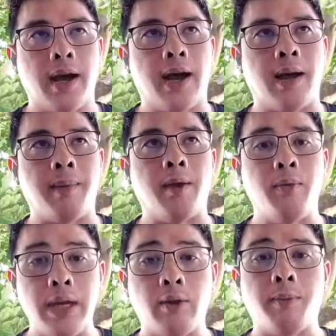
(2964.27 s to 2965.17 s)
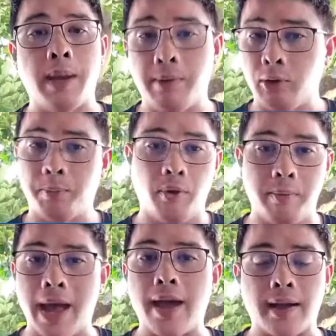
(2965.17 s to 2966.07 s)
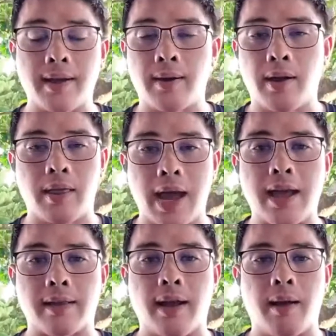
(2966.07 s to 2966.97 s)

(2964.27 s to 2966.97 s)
And we need to be able to pull back on that.